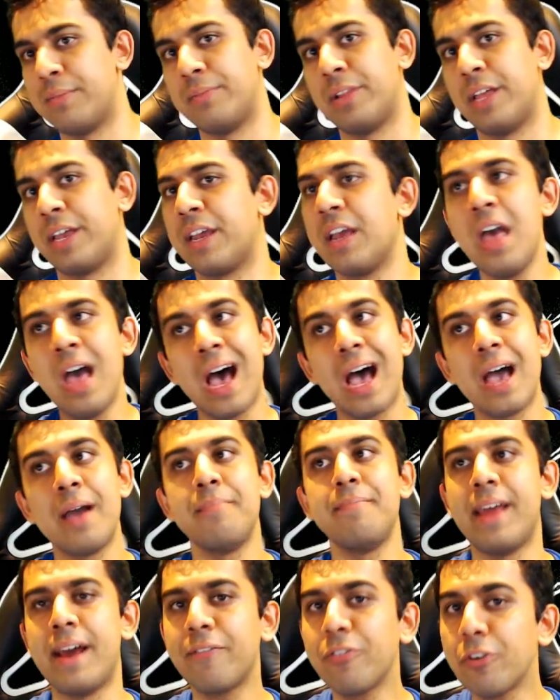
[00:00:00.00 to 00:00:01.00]
Like I'm
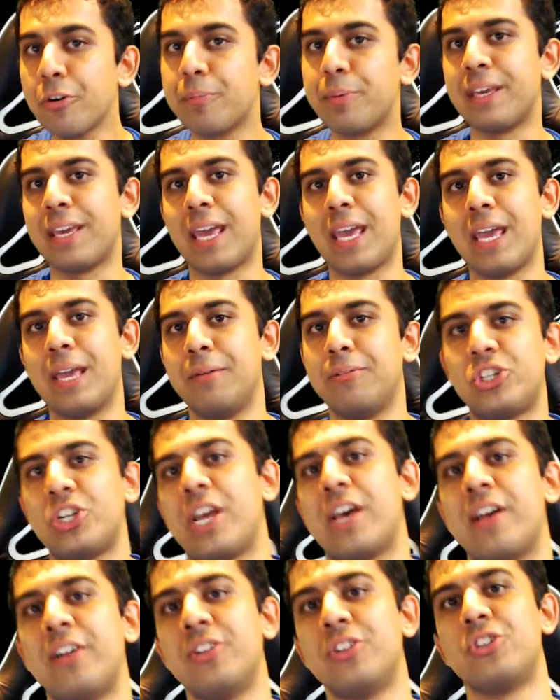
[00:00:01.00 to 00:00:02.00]
never being a
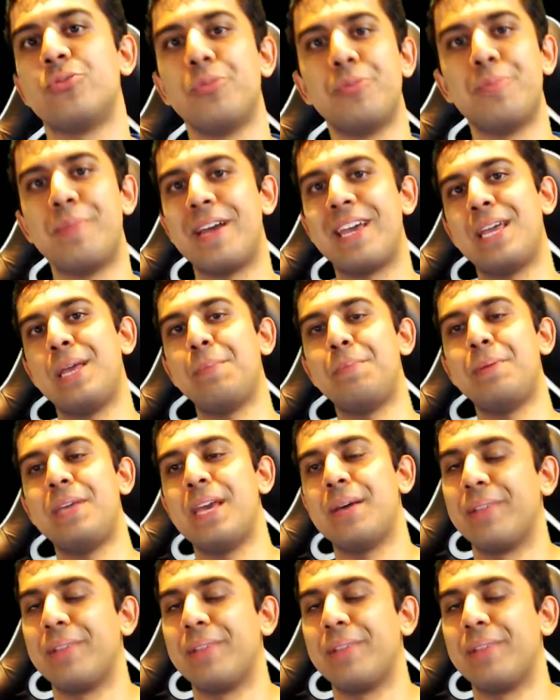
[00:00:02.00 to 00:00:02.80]
challenged with my A P M.